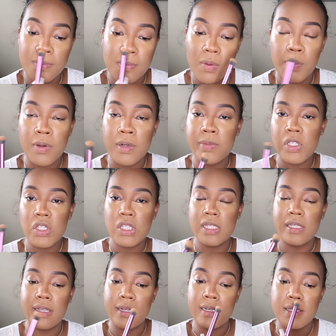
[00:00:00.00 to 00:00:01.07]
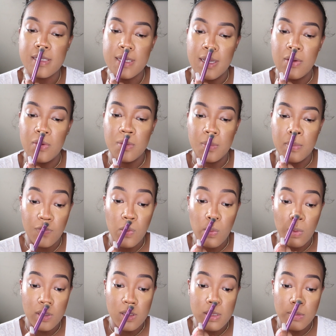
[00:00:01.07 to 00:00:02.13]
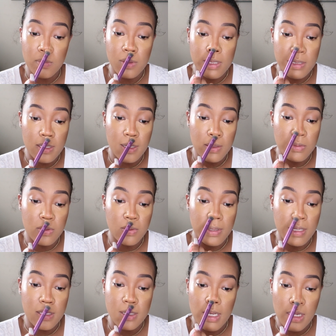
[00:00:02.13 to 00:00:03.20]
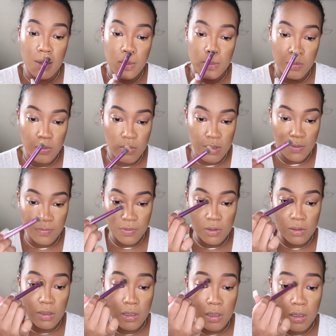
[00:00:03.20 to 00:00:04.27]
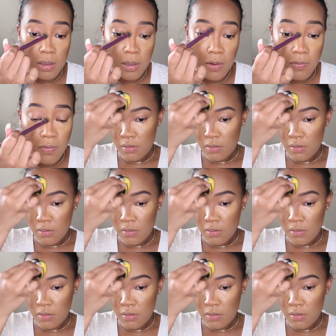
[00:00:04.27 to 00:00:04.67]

We pretty much just laid it down. If you wanted to blend it out during that time, you definitely could have.